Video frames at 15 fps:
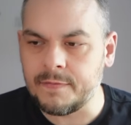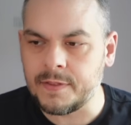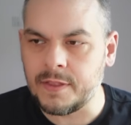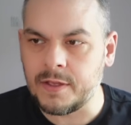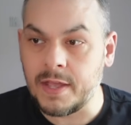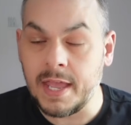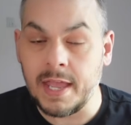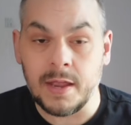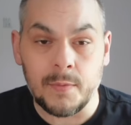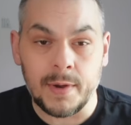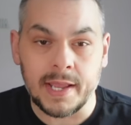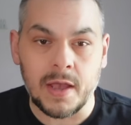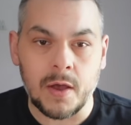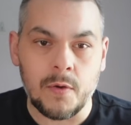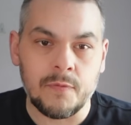the here we
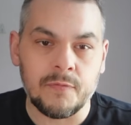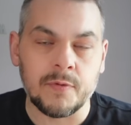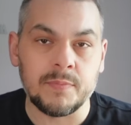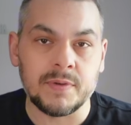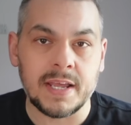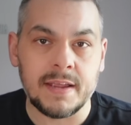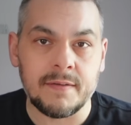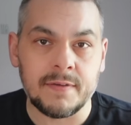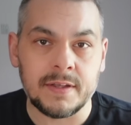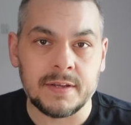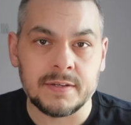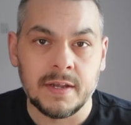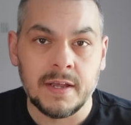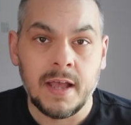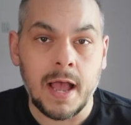go from
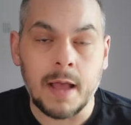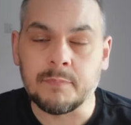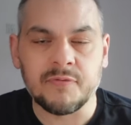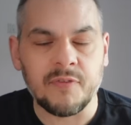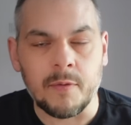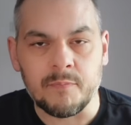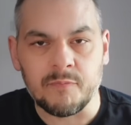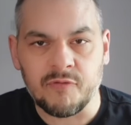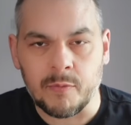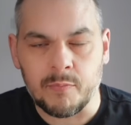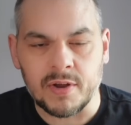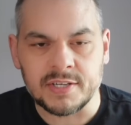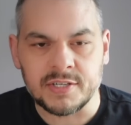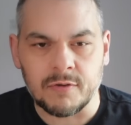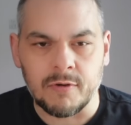
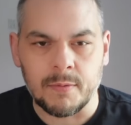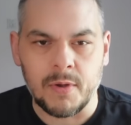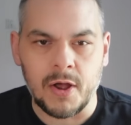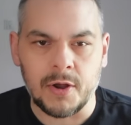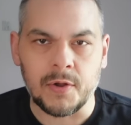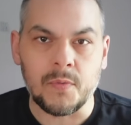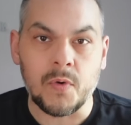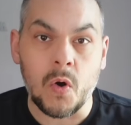Fabrizio Romano